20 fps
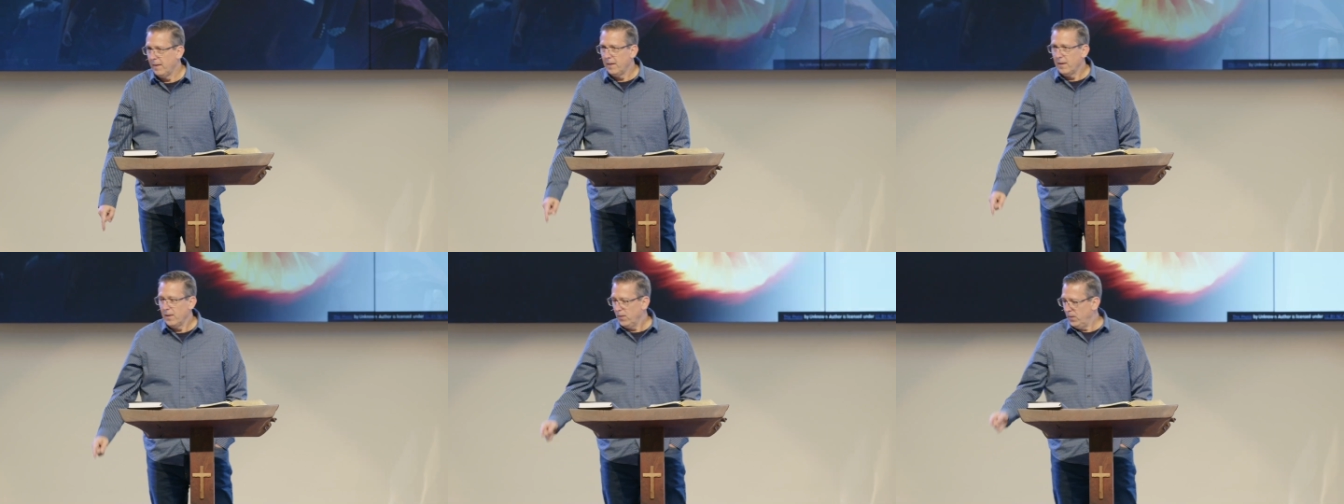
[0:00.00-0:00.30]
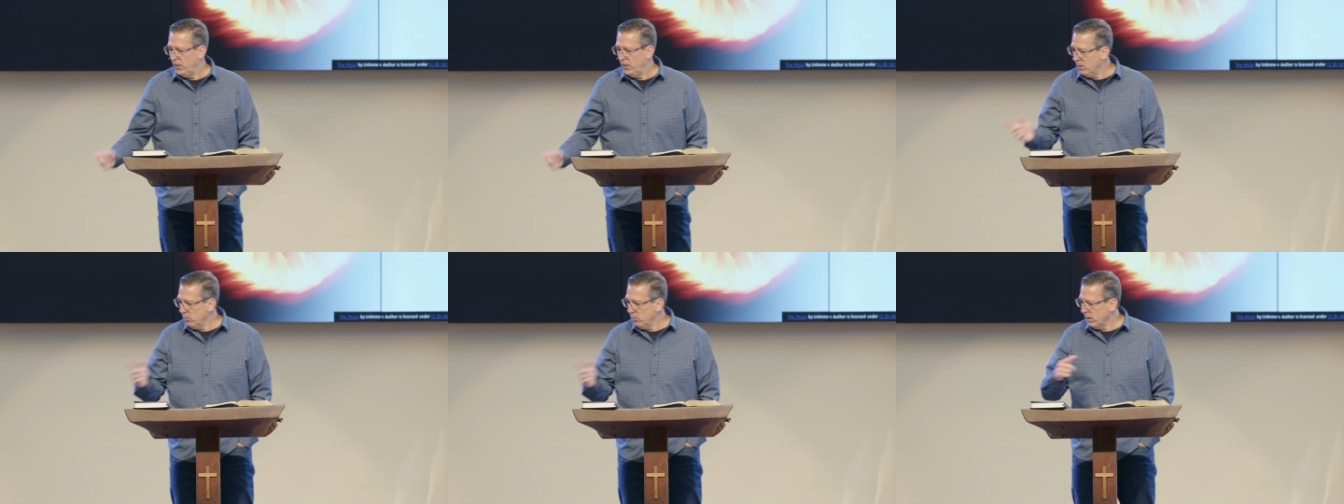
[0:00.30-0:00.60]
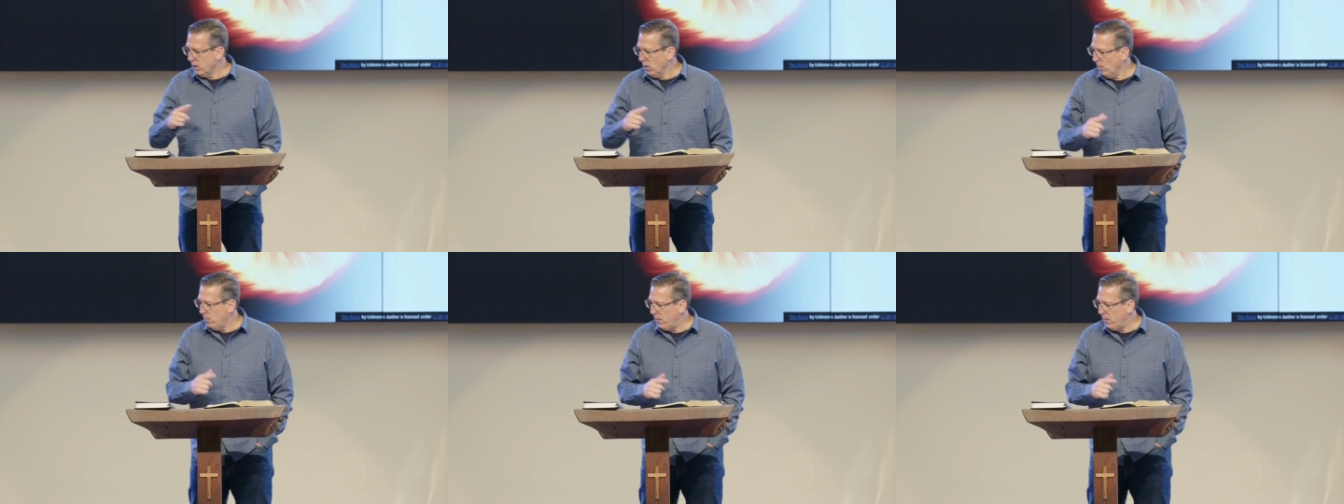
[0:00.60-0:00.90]
Then we
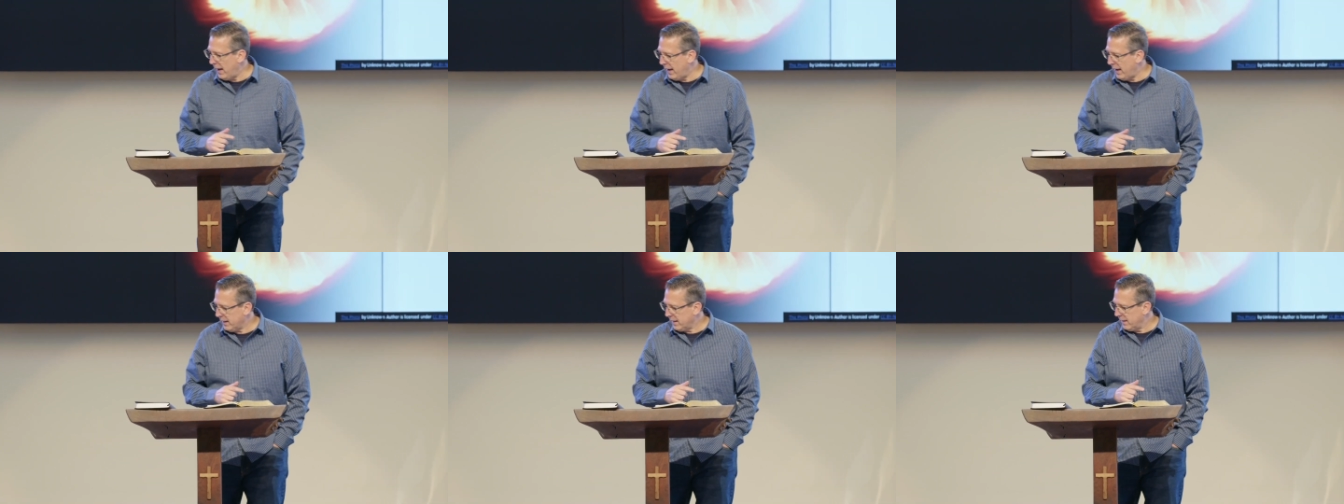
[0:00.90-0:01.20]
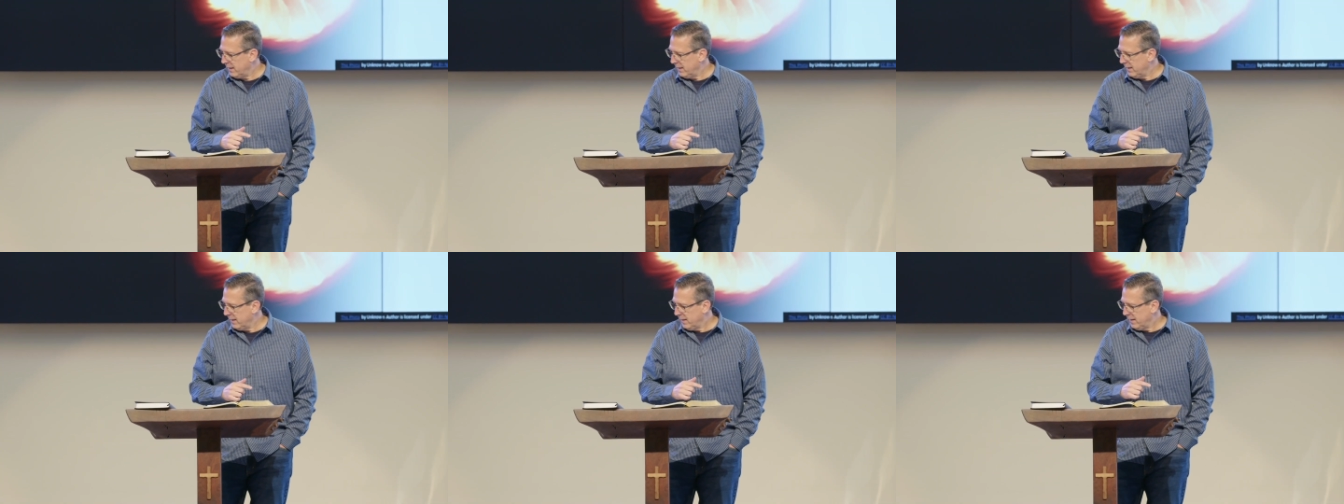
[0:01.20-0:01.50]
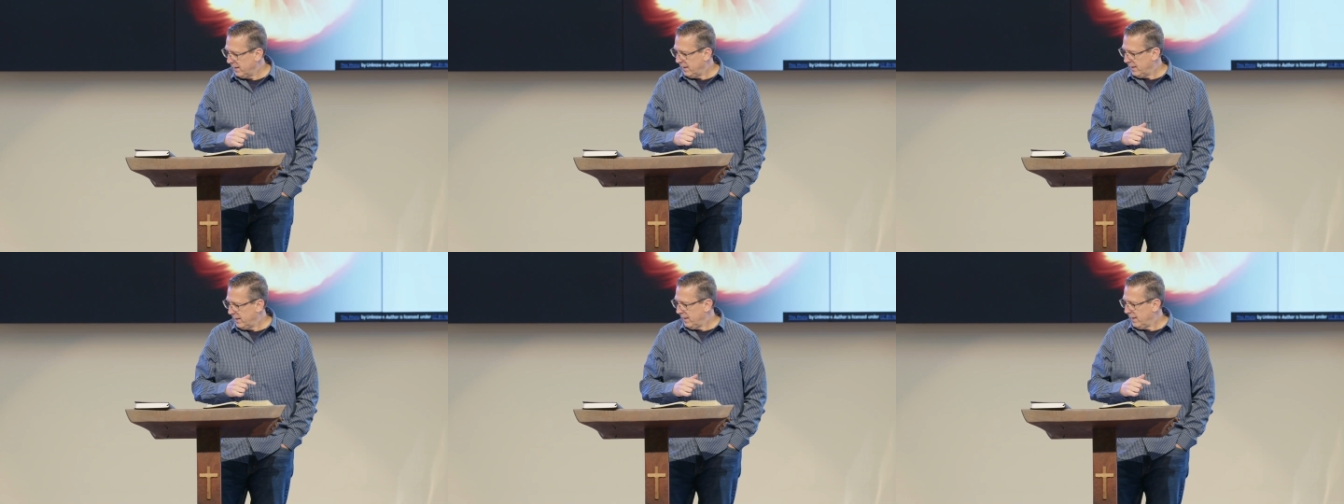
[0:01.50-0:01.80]
go back
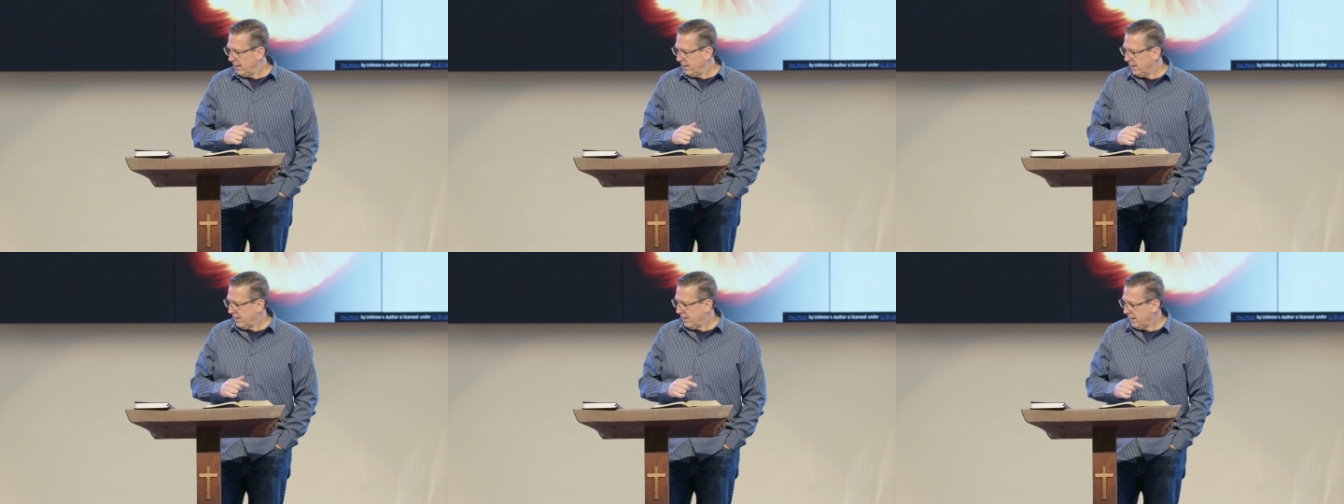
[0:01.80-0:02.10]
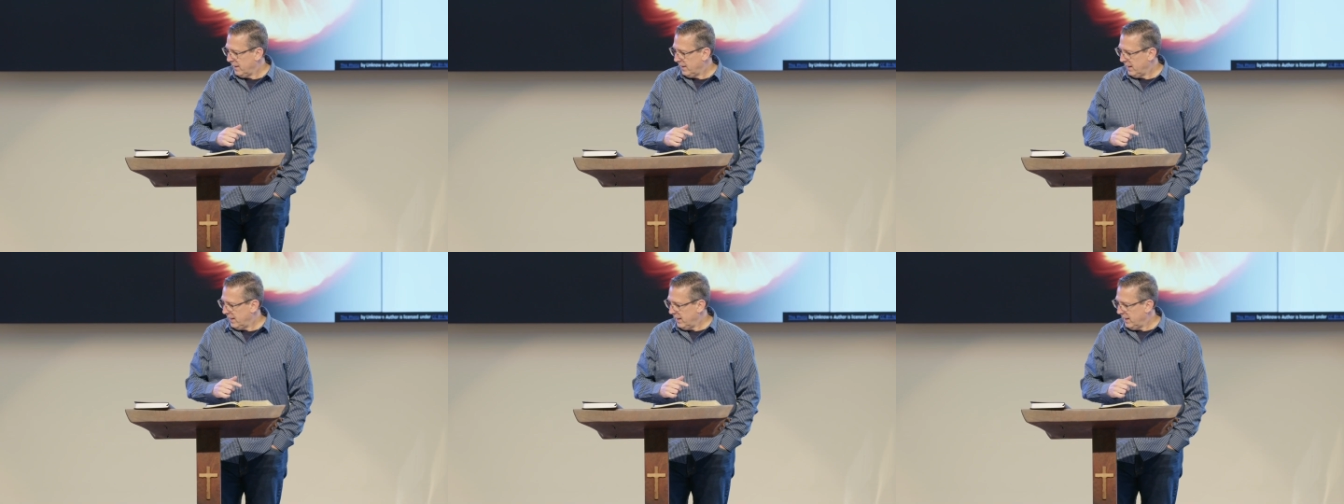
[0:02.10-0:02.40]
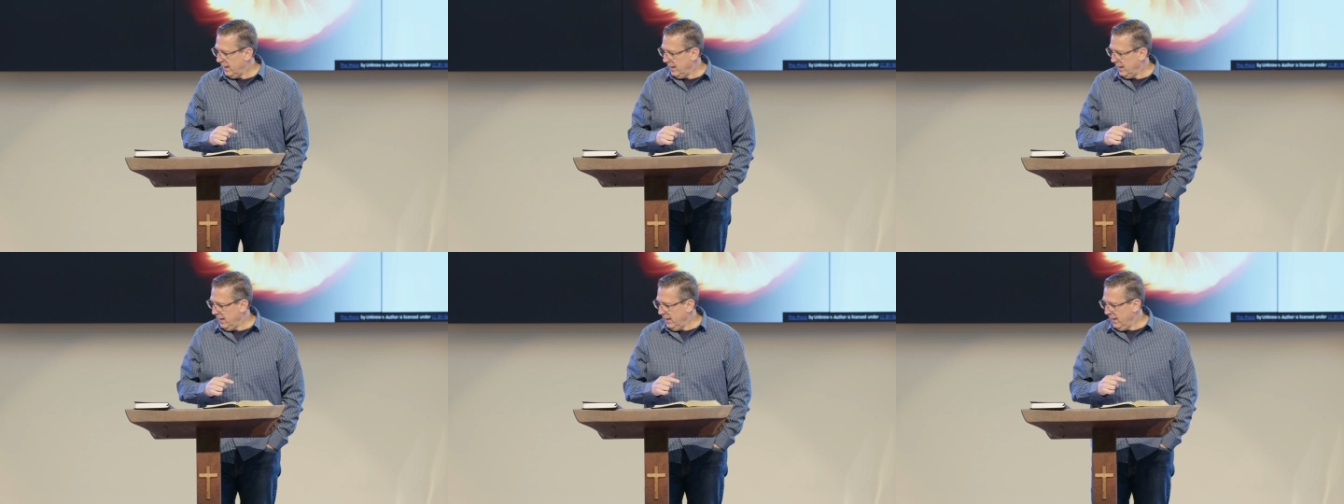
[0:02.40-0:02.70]

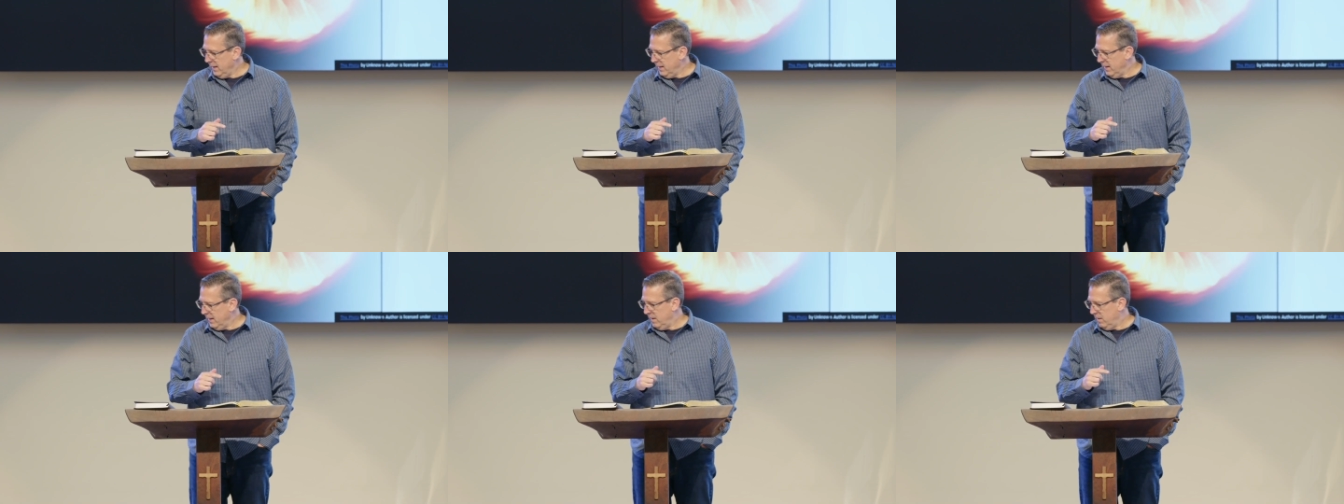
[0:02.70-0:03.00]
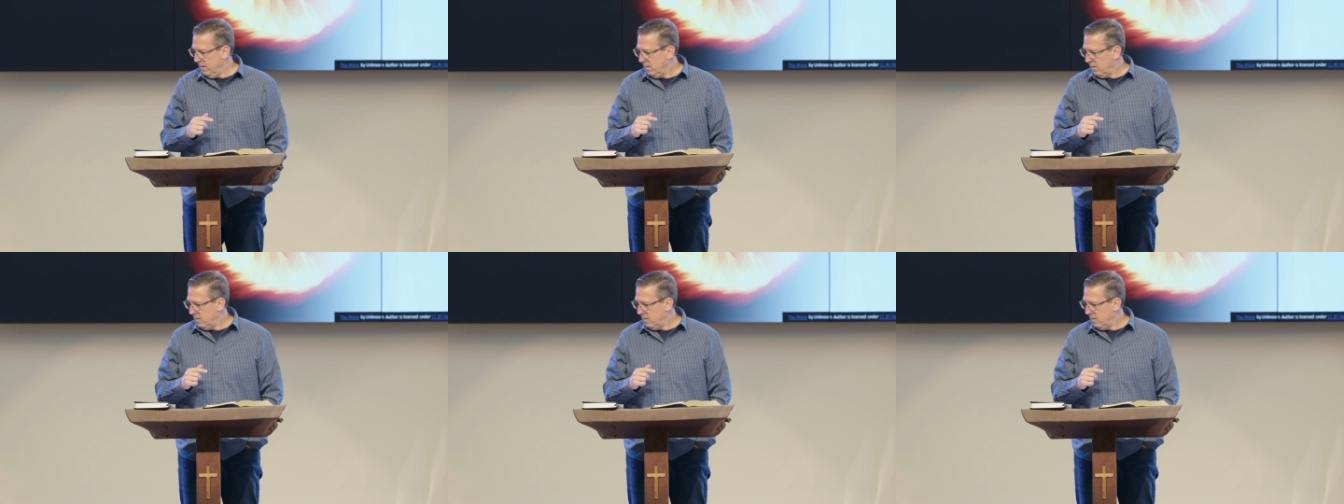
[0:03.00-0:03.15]
in